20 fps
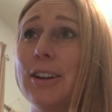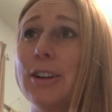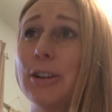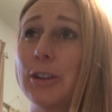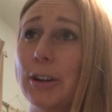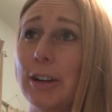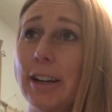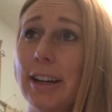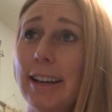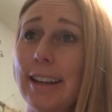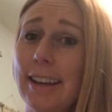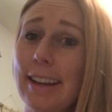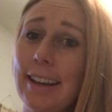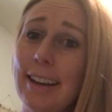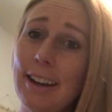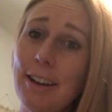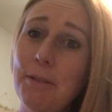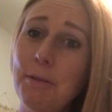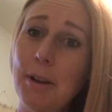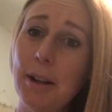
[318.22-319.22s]
good,
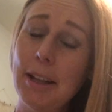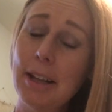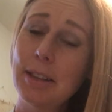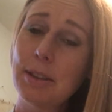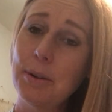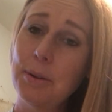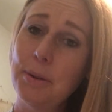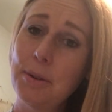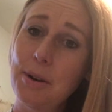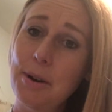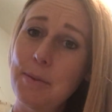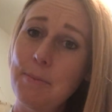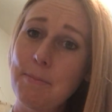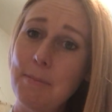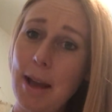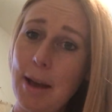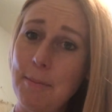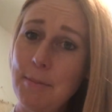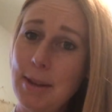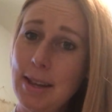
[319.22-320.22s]
and I felt like the Lord
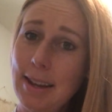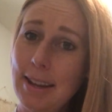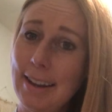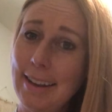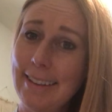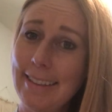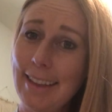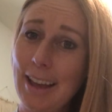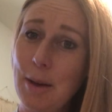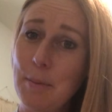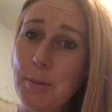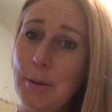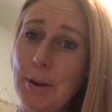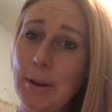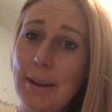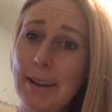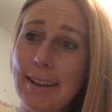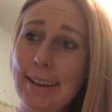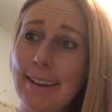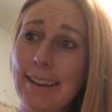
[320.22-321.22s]
met me in that
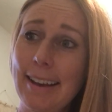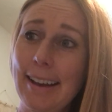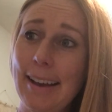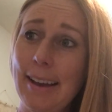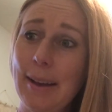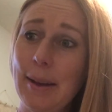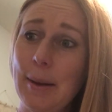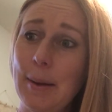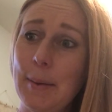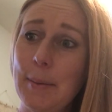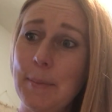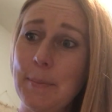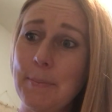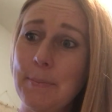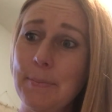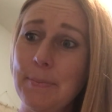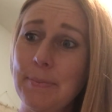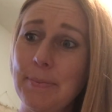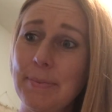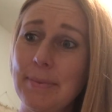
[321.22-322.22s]
book,
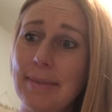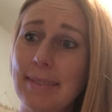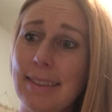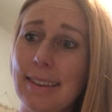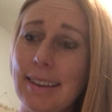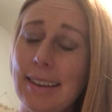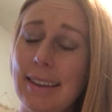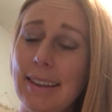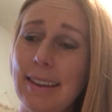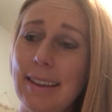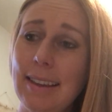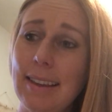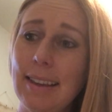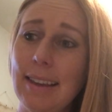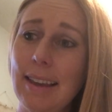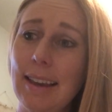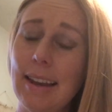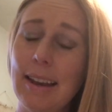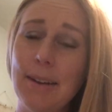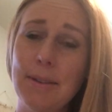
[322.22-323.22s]

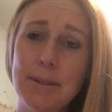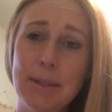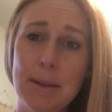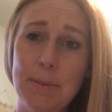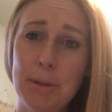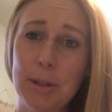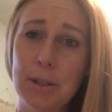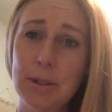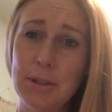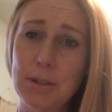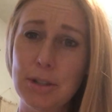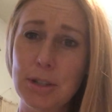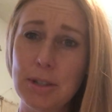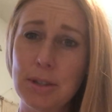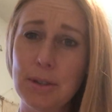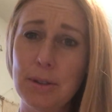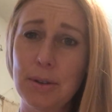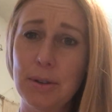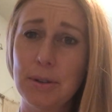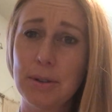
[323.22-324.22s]
and I was able to
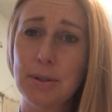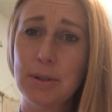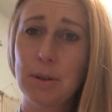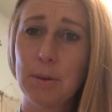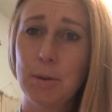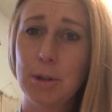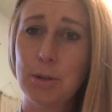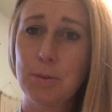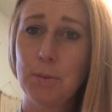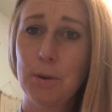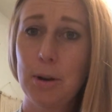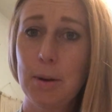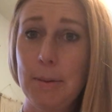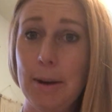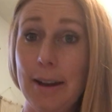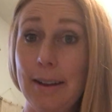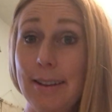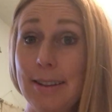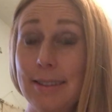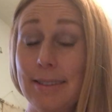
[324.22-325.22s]
just learn so much more
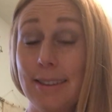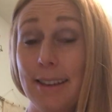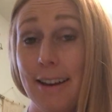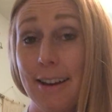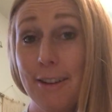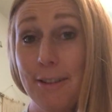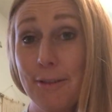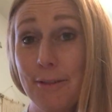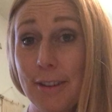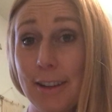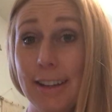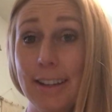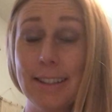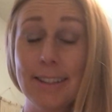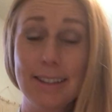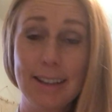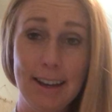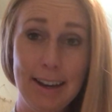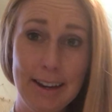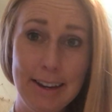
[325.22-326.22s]
about his love and his
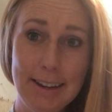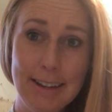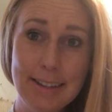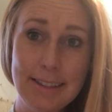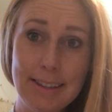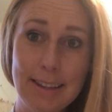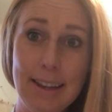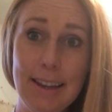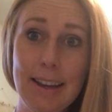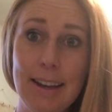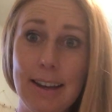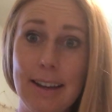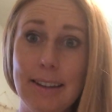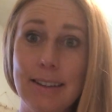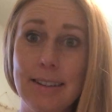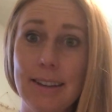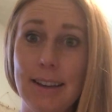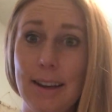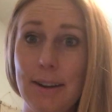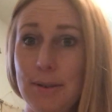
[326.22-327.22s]
kindness,
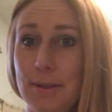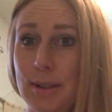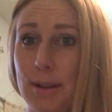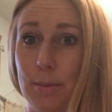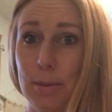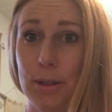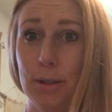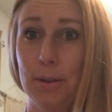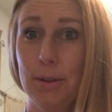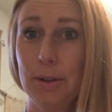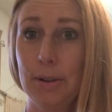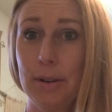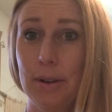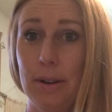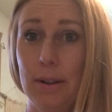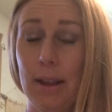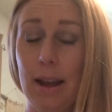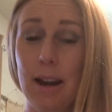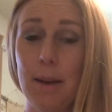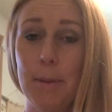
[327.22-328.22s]
and I was able to learn a
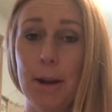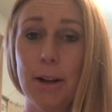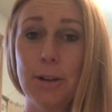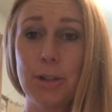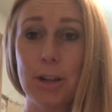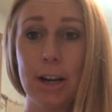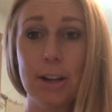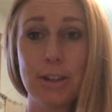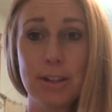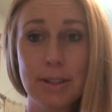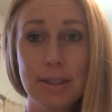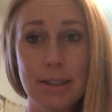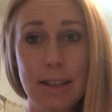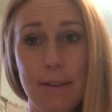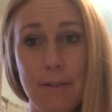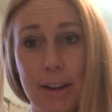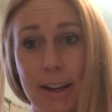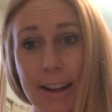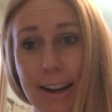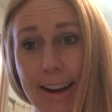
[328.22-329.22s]
lot about Josh's
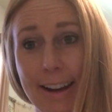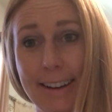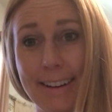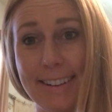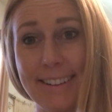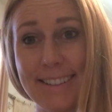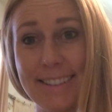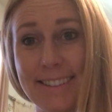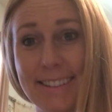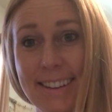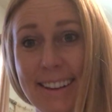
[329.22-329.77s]
love and kindness